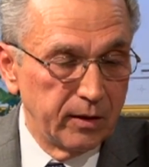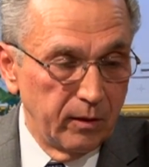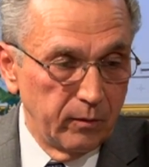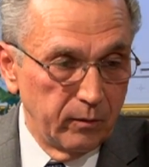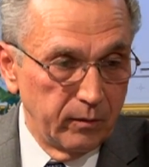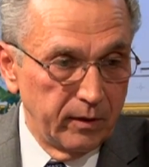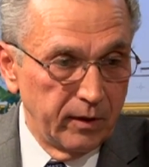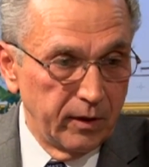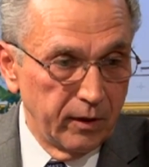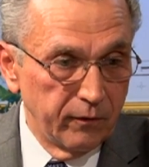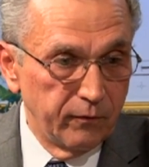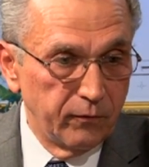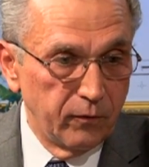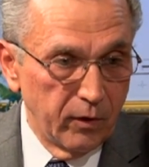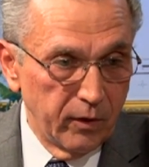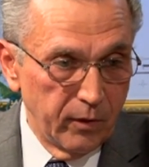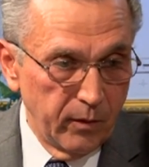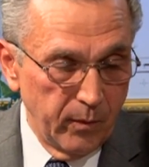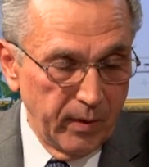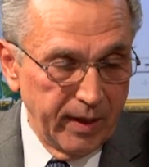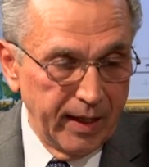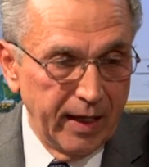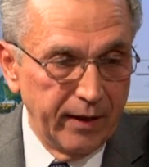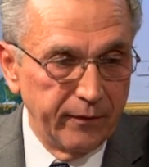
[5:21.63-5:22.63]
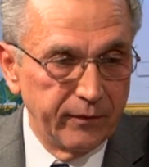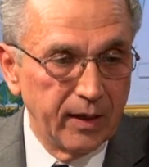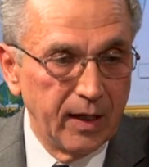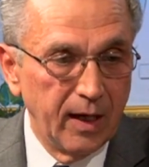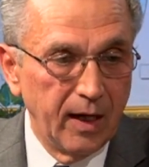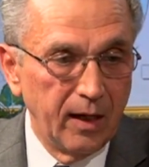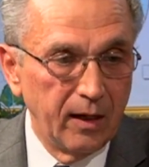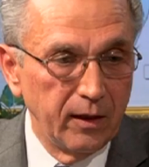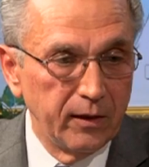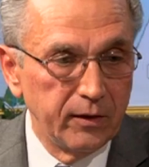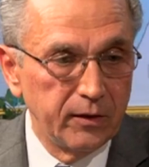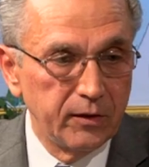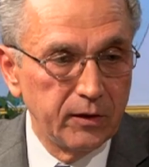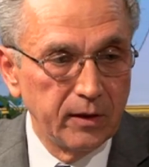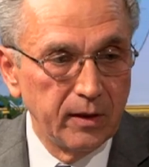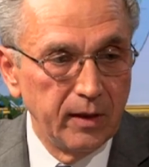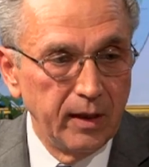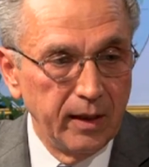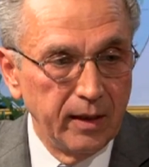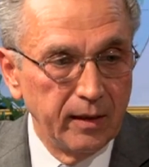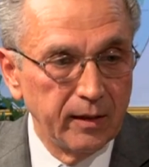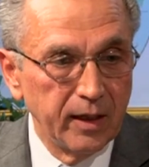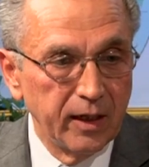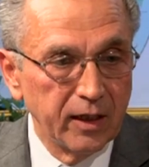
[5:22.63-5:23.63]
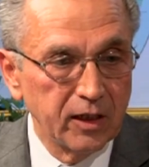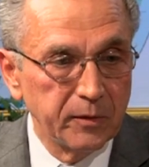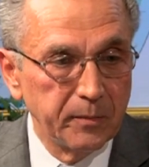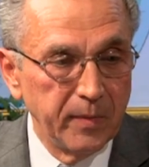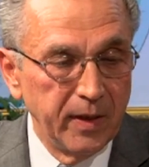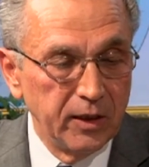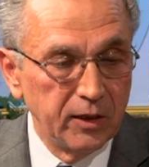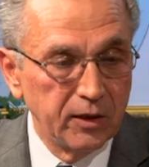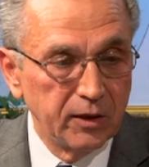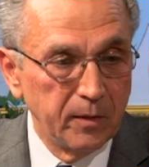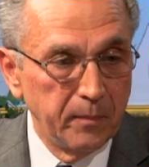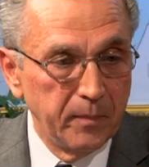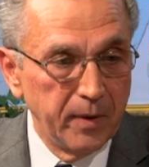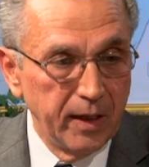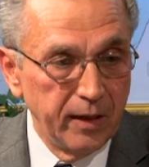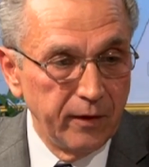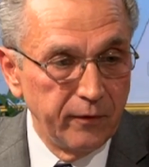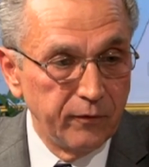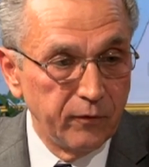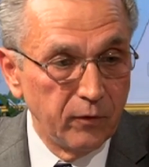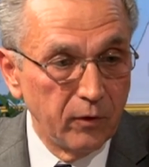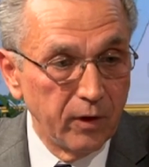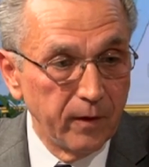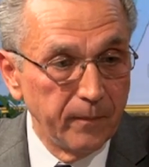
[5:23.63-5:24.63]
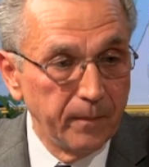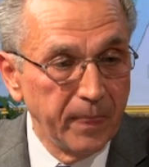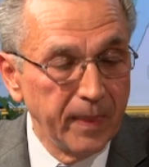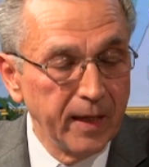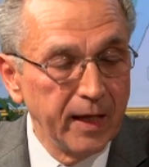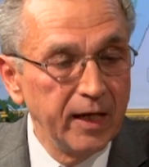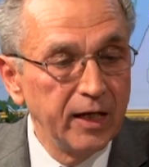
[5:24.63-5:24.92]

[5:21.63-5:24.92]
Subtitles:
and therefore that we have college expense to pay for.